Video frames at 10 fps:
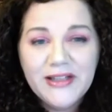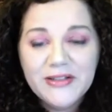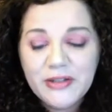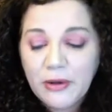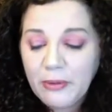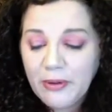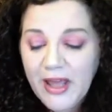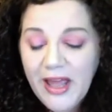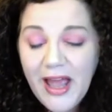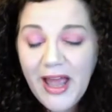So
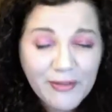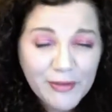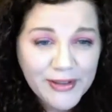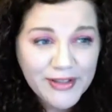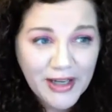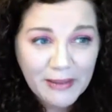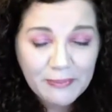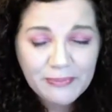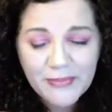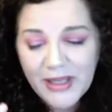have a great
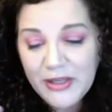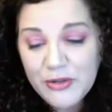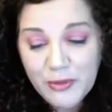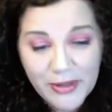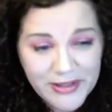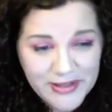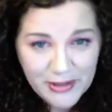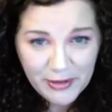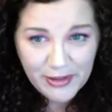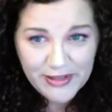time. Enjoy this
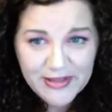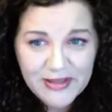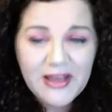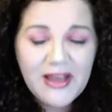series.